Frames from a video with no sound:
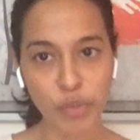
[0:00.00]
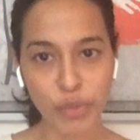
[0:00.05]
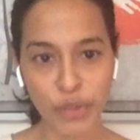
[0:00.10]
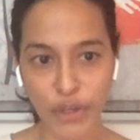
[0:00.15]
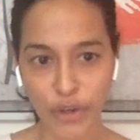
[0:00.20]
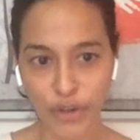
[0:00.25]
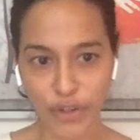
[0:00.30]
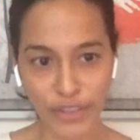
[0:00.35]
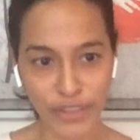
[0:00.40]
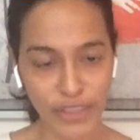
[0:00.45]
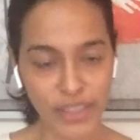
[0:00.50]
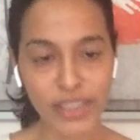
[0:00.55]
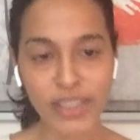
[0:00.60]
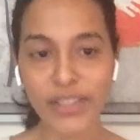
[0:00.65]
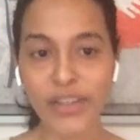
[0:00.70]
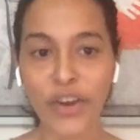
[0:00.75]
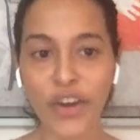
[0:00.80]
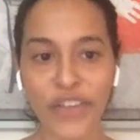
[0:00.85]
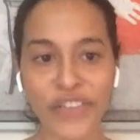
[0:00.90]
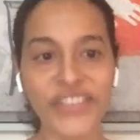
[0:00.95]
priority.
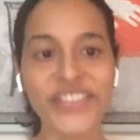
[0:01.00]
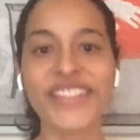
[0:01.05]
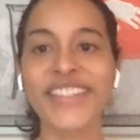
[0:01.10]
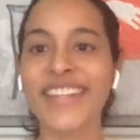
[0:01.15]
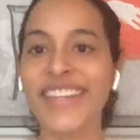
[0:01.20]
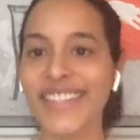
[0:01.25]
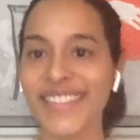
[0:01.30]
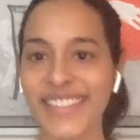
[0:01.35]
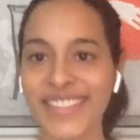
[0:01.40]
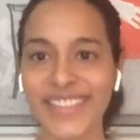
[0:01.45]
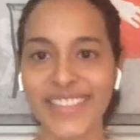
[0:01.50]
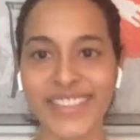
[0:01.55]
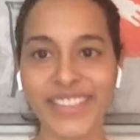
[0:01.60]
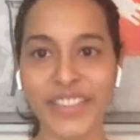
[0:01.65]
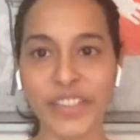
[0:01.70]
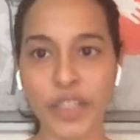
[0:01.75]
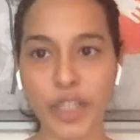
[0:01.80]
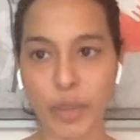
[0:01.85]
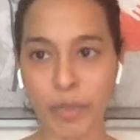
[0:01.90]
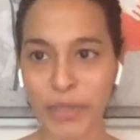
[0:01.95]
Obviously, as
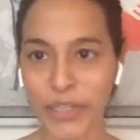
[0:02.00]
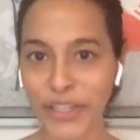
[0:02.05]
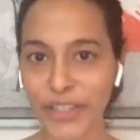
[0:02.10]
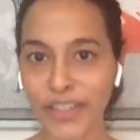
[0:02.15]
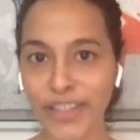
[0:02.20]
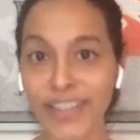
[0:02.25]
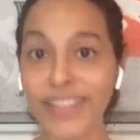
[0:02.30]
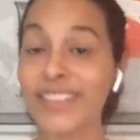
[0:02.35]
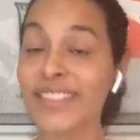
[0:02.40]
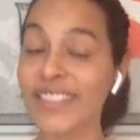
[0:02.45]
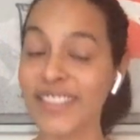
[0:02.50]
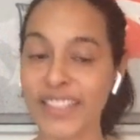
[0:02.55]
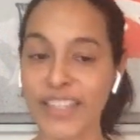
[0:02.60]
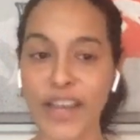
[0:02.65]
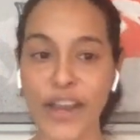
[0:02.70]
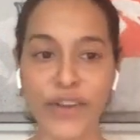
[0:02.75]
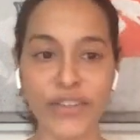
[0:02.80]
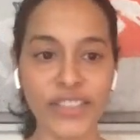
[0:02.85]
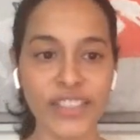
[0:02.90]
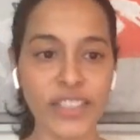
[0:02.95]
the name indicates, it's
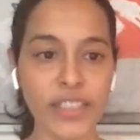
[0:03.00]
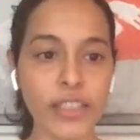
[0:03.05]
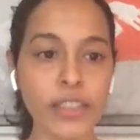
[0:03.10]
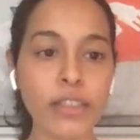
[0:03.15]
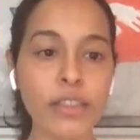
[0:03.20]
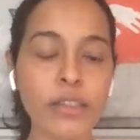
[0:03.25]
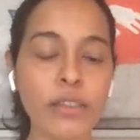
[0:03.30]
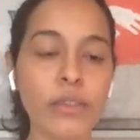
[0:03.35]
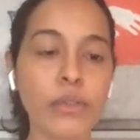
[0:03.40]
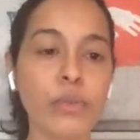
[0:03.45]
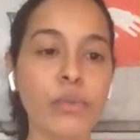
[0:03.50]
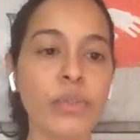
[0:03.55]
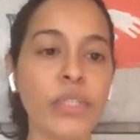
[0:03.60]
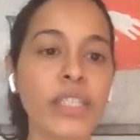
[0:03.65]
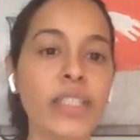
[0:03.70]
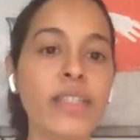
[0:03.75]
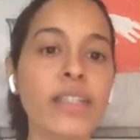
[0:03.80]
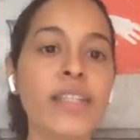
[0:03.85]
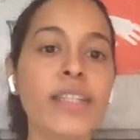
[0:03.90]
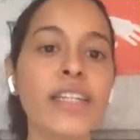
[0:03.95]
guaranteed,
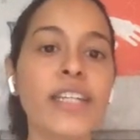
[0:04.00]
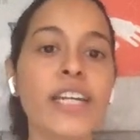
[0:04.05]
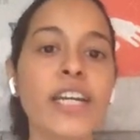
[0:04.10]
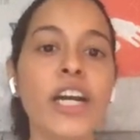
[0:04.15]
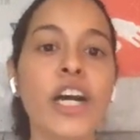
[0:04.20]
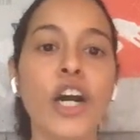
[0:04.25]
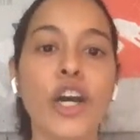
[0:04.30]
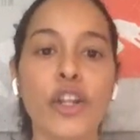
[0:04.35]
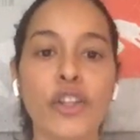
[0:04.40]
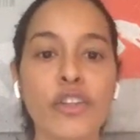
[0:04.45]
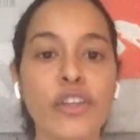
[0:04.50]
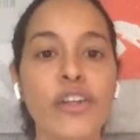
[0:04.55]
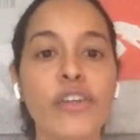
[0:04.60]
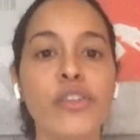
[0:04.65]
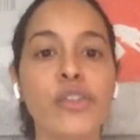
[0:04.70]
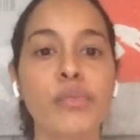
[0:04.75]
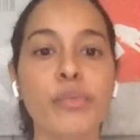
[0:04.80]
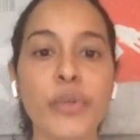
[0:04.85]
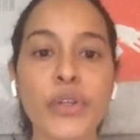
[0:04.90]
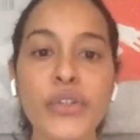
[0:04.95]
right? Another
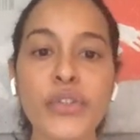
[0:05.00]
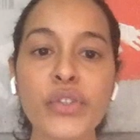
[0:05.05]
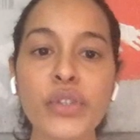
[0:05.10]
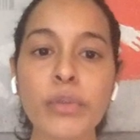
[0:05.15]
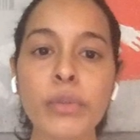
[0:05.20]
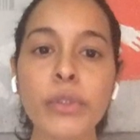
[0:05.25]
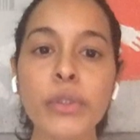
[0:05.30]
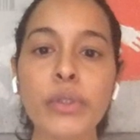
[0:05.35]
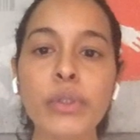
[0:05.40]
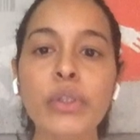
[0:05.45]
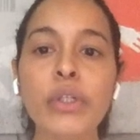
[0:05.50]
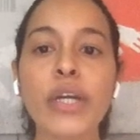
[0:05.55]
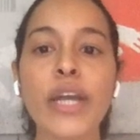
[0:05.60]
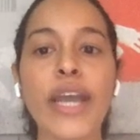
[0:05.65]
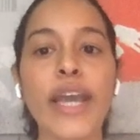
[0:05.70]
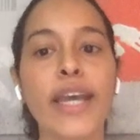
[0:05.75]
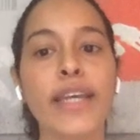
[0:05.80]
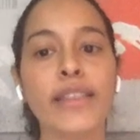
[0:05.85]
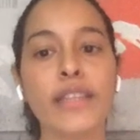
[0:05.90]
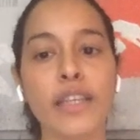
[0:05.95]
is burstable,
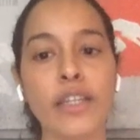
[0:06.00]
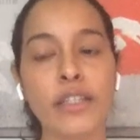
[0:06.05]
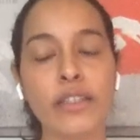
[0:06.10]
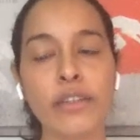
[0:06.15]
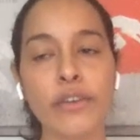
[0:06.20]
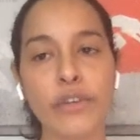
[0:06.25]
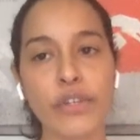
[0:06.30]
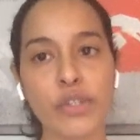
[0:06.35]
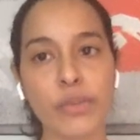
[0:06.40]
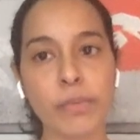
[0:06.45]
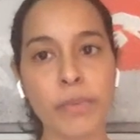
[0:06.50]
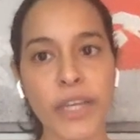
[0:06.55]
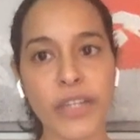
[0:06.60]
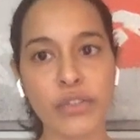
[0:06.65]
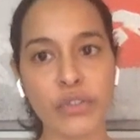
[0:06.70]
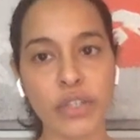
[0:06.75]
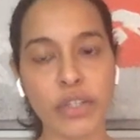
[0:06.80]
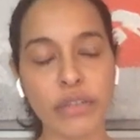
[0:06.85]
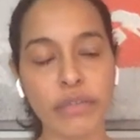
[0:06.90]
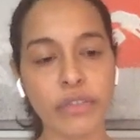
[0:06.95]
and then there is
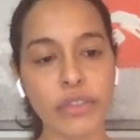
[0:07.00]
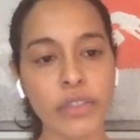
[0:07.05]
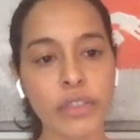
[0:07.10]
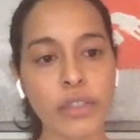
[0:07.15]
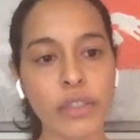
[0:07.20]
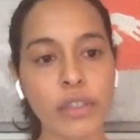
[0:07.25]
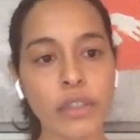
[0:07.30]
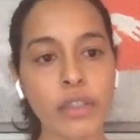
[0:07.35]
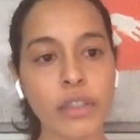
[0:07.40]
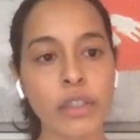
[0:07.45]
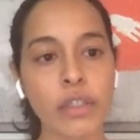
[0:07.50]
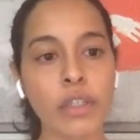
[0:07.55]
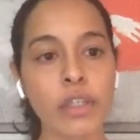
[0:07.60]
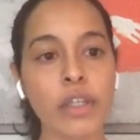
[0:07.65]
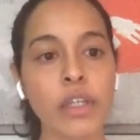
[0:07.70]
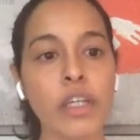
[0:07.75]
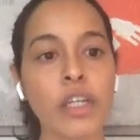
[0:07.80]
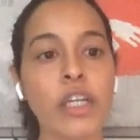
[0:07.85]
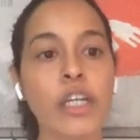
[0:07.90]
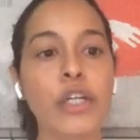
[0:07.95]
best effort.
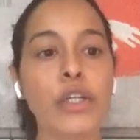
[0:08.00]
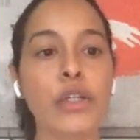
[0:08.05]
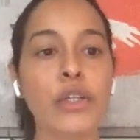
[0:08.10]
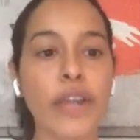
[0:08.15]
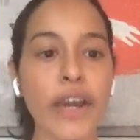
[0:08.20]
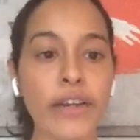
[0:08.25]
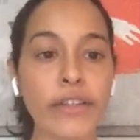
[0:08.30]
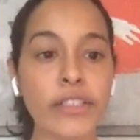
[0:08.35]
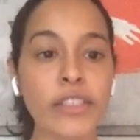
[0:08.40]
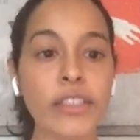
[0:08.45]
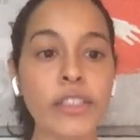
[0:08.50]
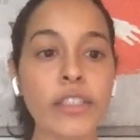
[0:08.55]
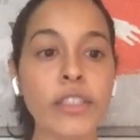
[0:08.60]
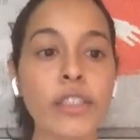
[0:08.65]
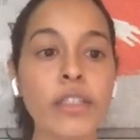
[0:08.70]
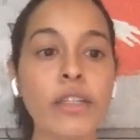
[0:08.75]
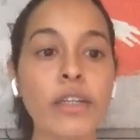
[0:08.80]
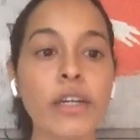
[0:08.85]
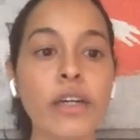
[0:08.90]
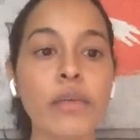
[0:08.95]

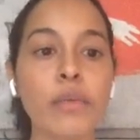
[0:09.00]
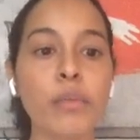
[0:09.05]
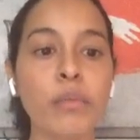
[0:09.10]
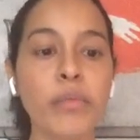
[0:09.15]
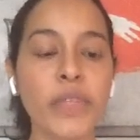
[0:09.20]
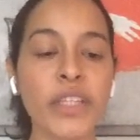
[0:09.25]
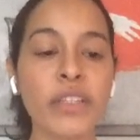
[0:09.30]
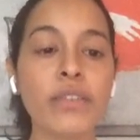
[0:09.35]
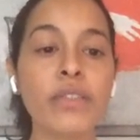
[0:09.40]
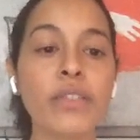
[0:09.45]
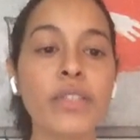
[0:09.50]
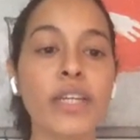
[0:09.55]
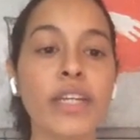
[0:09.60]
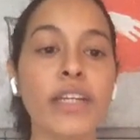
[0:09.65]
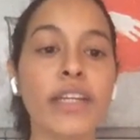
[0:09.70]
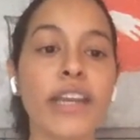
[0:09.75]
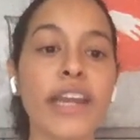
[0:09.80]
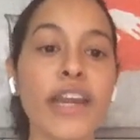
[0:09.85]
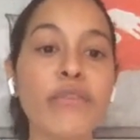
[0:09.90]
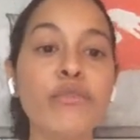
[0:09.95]
Guaranteed means
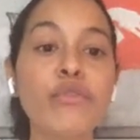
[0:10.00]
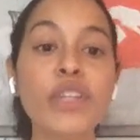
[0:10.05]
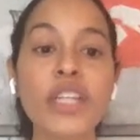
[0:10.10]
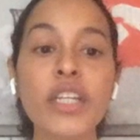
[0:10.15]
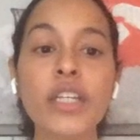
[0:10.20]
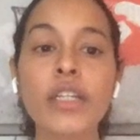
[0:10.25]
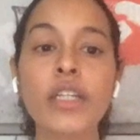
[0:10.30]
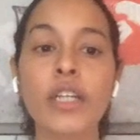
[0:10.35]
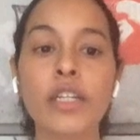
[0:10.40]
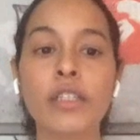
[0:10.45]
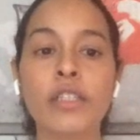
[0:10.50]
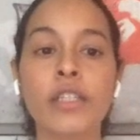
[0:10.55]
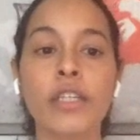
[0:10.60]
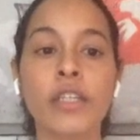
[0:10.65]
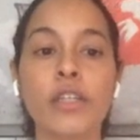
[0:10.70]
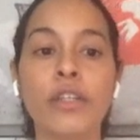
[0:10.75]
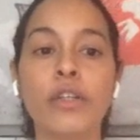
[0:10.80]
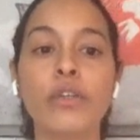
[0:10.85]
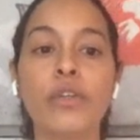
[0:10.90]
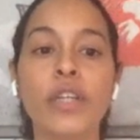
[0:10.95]
that every
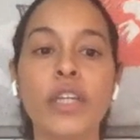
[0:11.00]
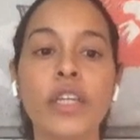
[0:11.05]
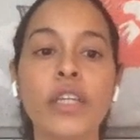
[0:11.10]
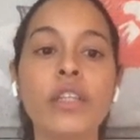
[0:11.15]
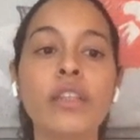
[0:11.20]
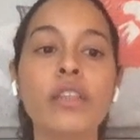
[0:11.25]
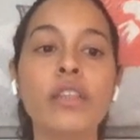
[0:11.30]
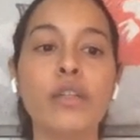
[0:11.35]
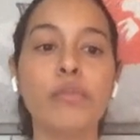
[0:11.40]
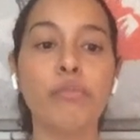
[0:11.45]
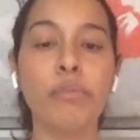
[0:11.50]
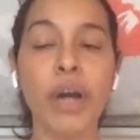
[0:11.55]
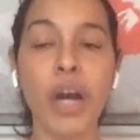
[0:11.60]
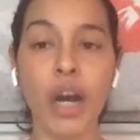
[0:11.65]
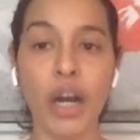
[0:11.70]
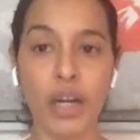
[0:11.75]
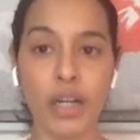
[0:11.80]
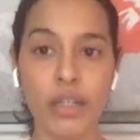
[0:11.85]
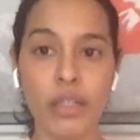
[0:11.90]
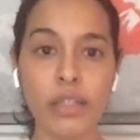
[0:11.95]
container in the
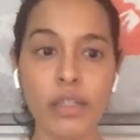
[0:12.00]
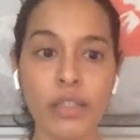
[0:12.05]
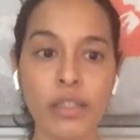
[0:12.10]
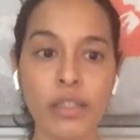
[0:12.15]
pod